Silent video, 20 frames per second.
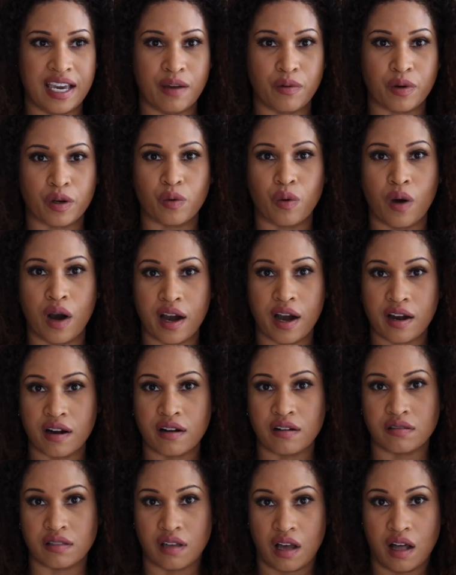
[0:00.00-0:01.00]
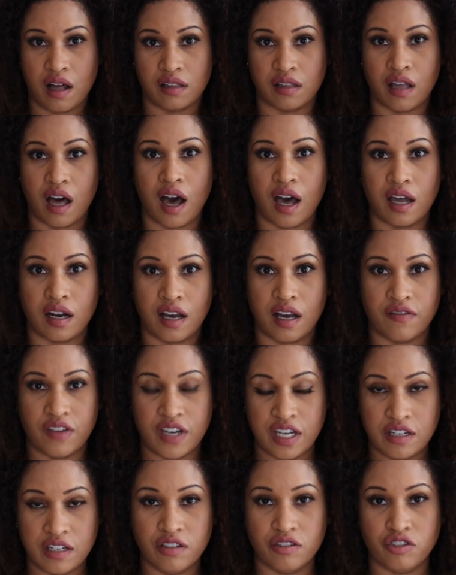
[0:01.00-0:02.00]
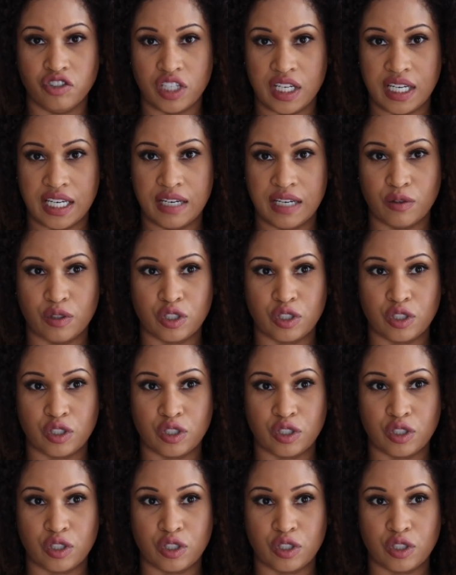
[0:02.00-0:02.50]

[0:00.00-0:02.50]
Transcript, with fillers: it requires a lot of energy,